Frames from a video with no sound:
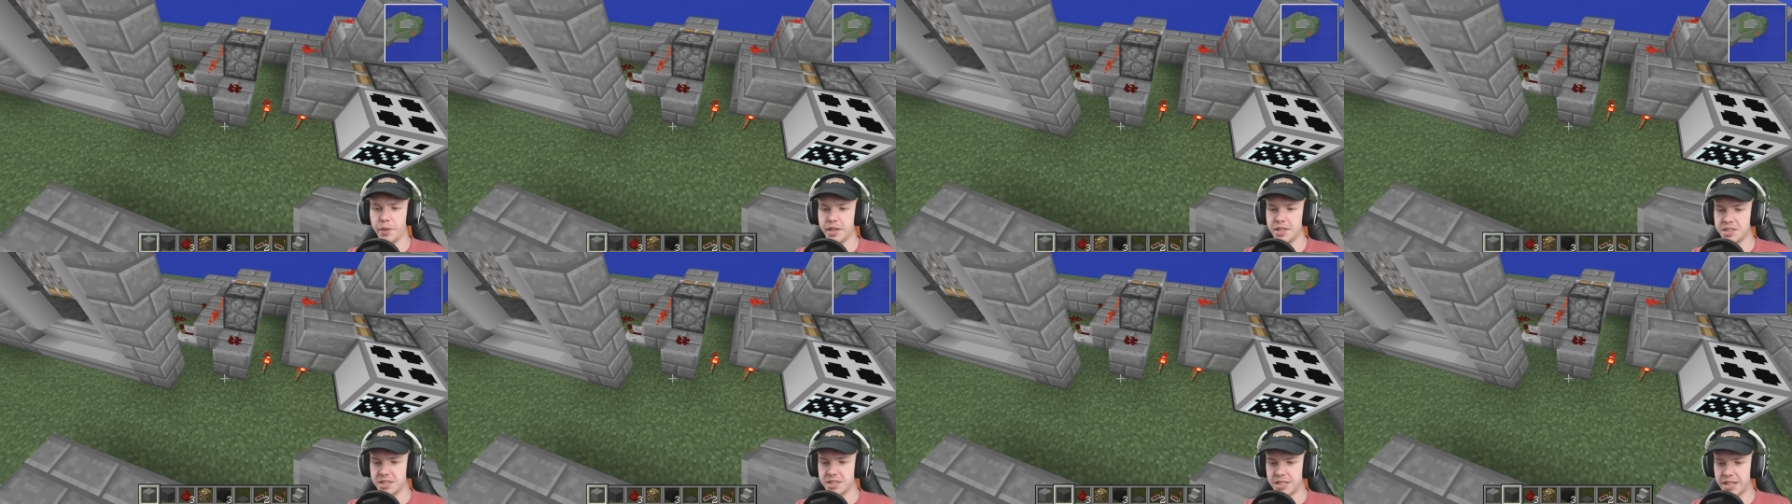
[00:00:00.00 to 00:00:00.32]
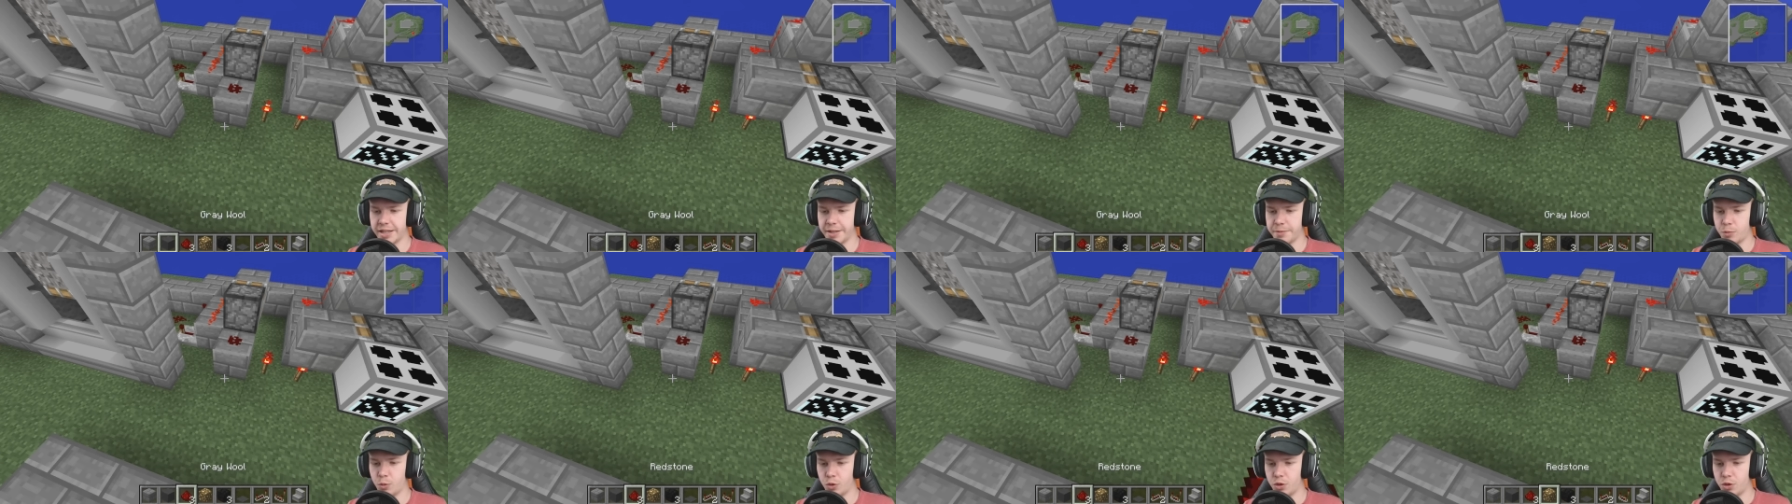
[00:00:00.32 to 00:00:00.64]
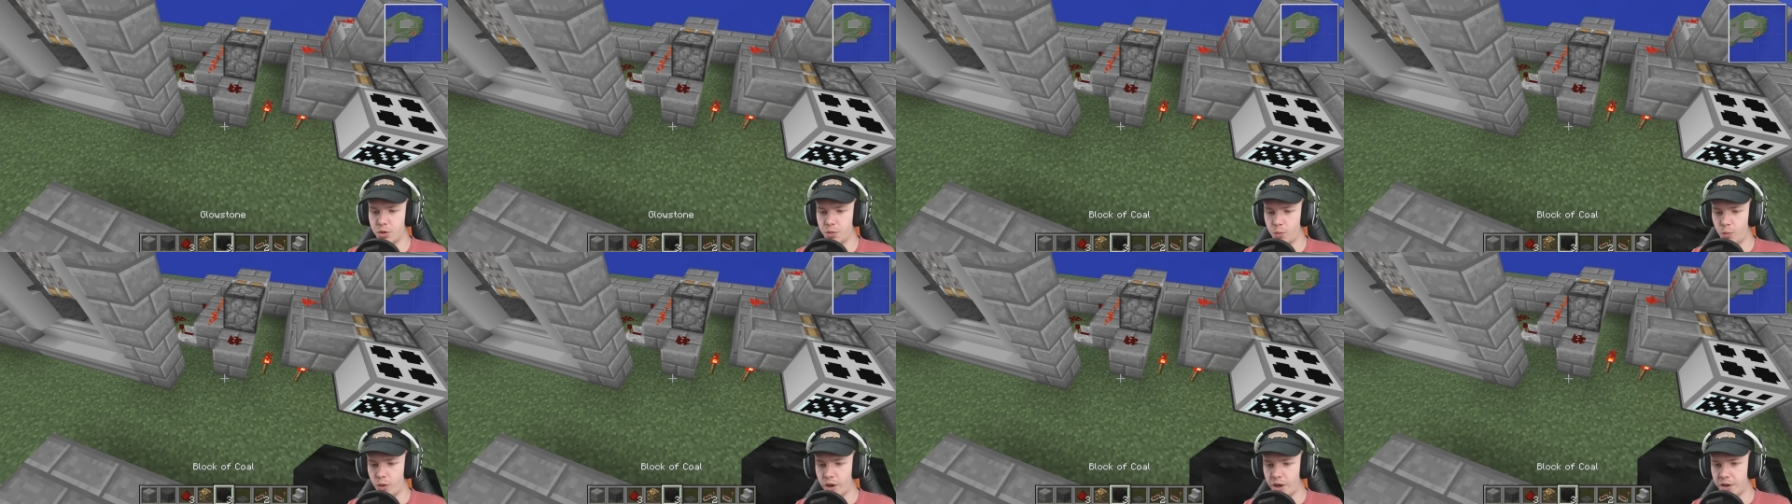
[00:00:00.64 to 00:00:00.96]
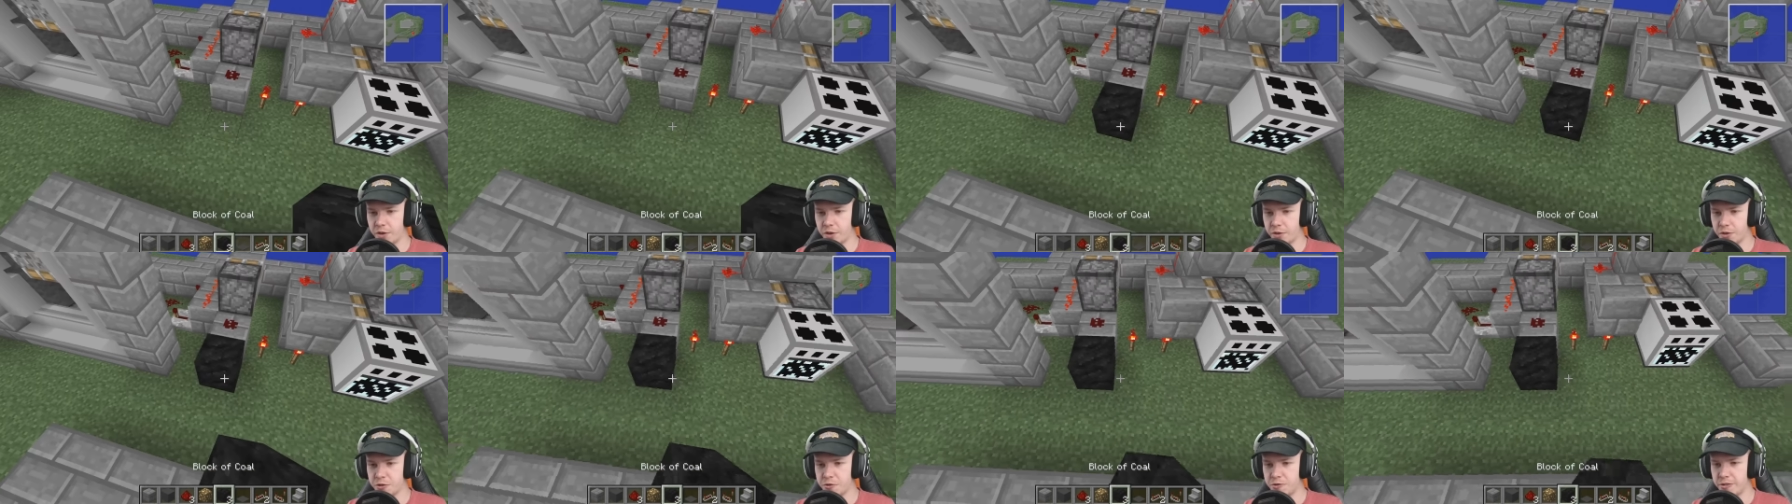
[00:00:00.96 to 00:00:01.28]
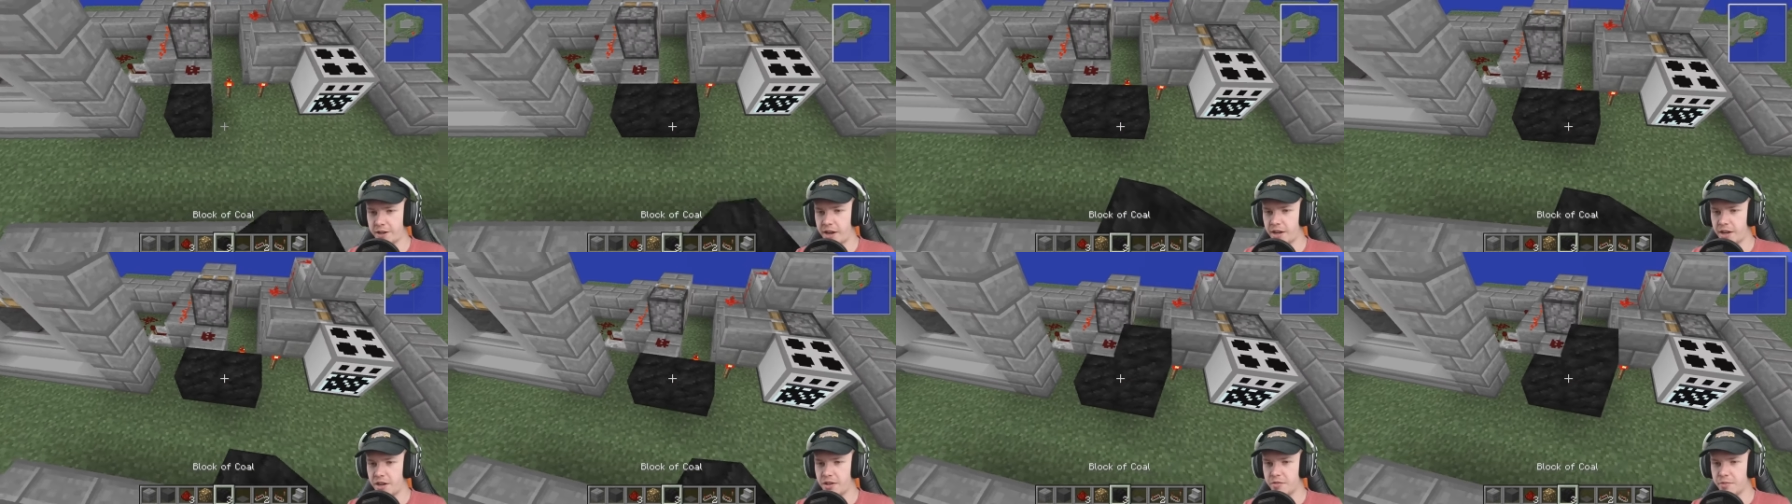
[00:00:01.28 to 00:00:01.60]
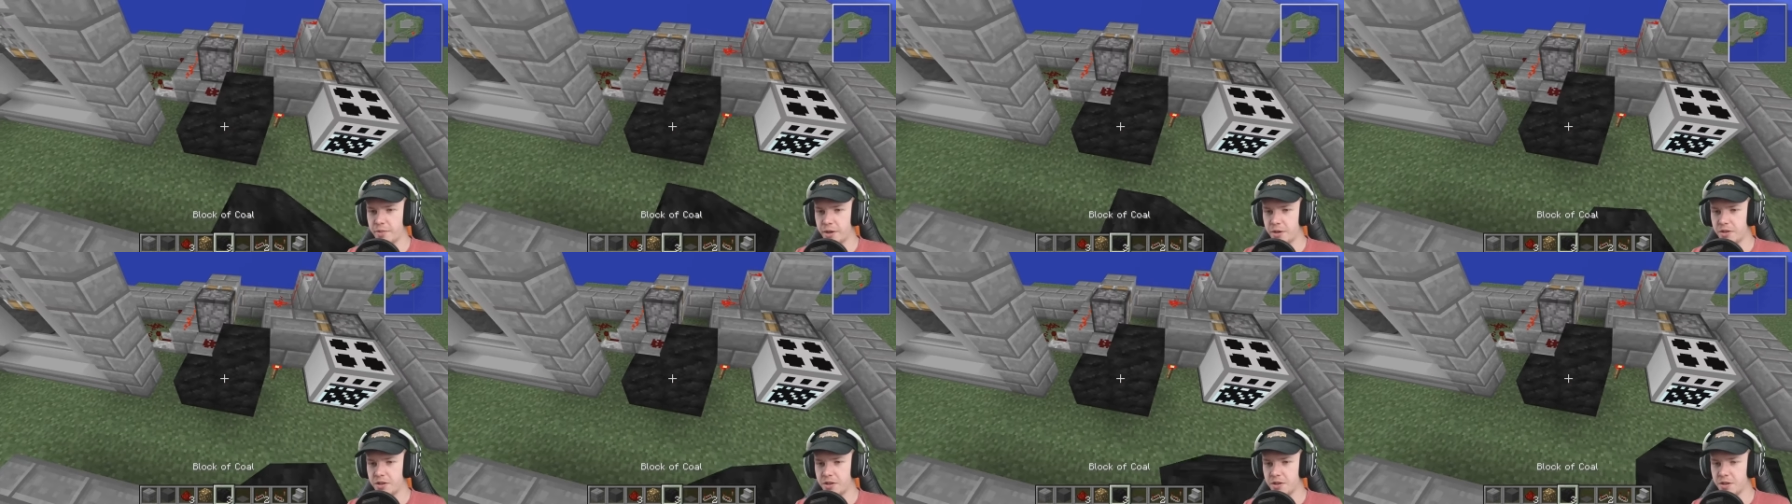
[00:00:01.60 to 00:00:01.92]
select more than one on creative
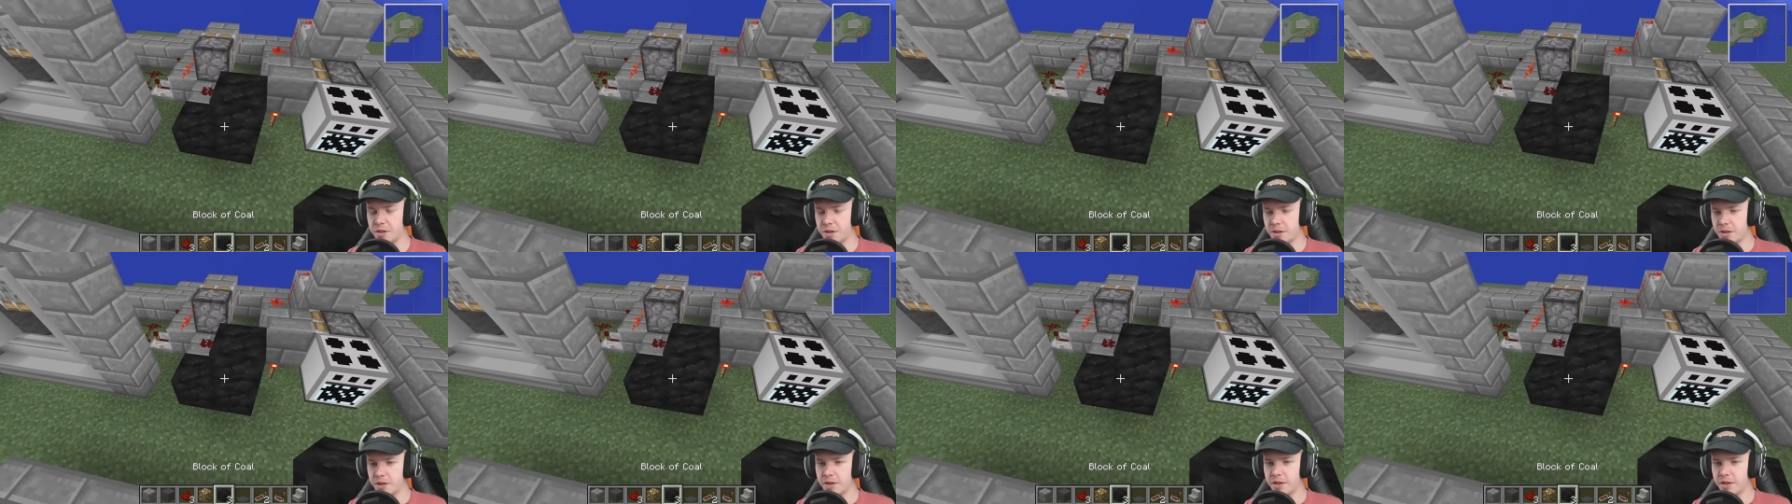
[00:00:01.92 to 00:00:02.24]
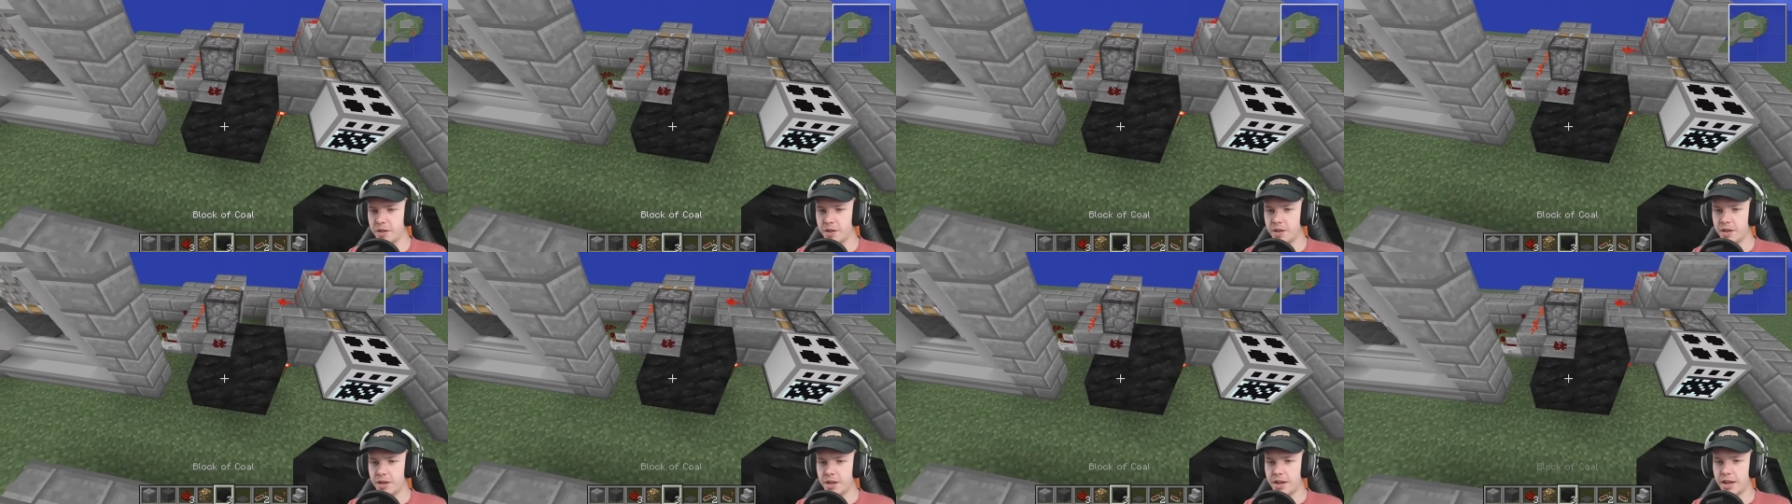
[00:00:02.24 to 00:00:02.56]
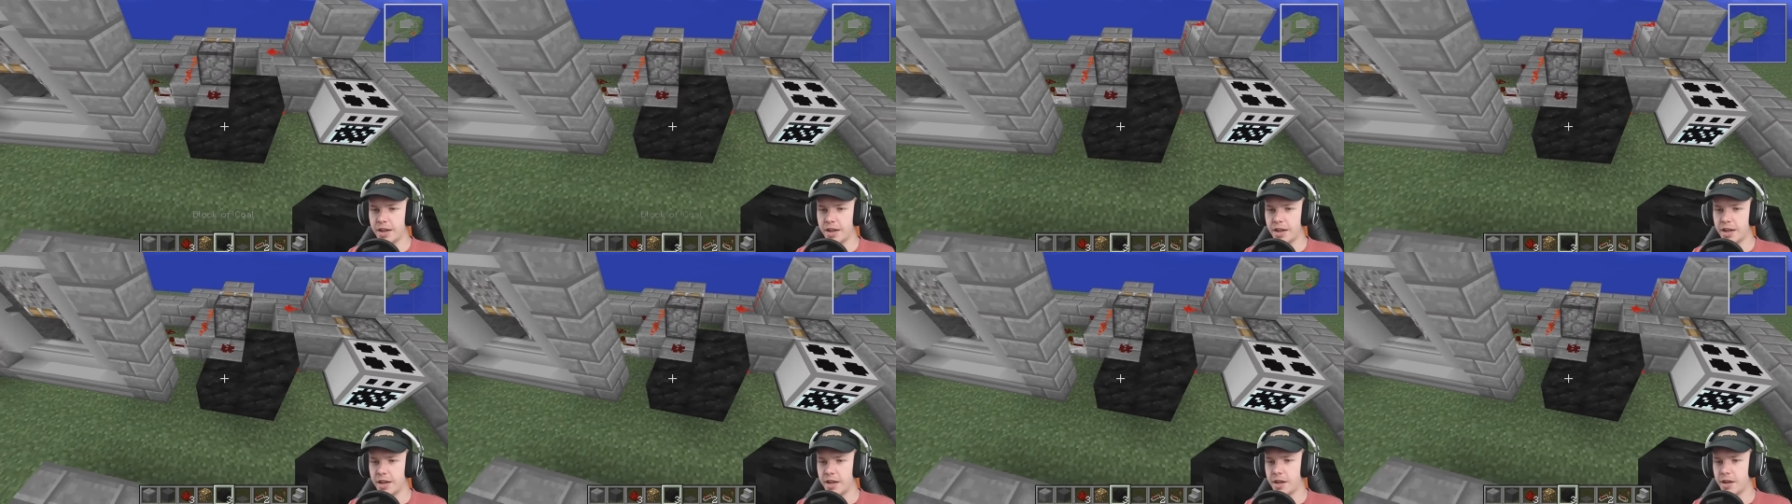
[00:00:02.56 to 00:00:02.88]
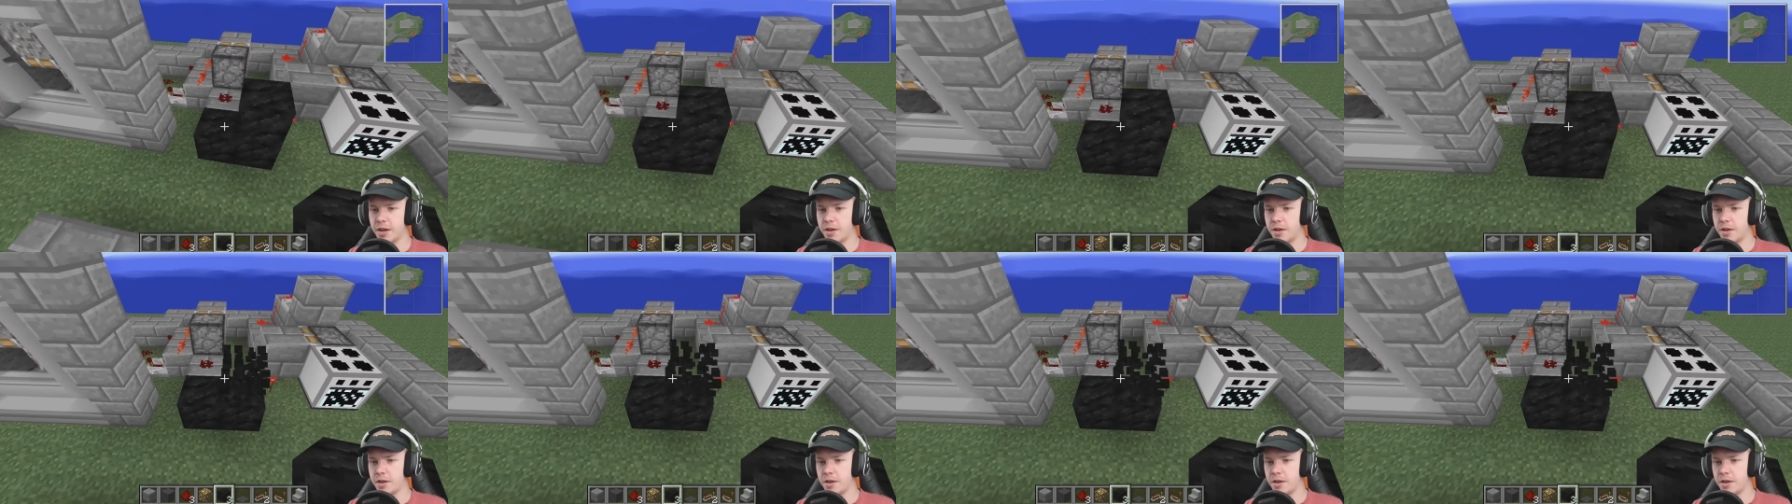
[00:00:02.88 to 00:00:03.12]
mode? Uh,